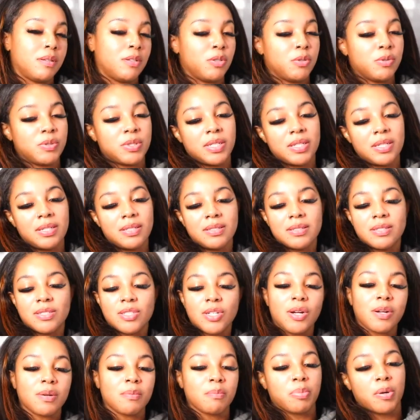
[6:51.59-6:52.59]
using
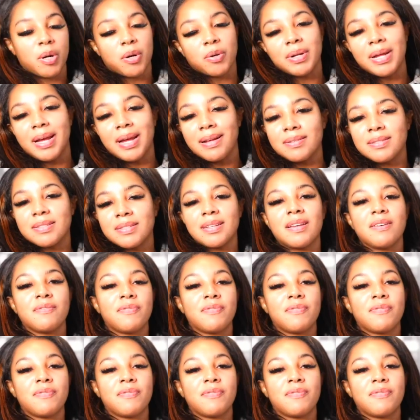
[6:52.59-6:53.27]
certain pronouns.